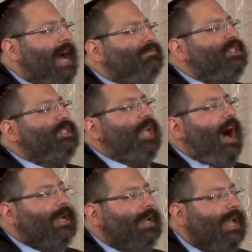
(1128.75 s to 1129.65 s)
I'm
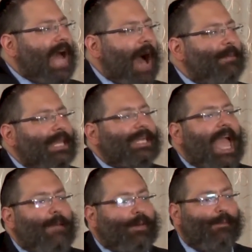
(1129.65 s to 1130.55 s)
stuck, I'm
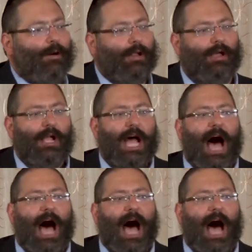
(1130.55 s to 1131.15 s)
incapable,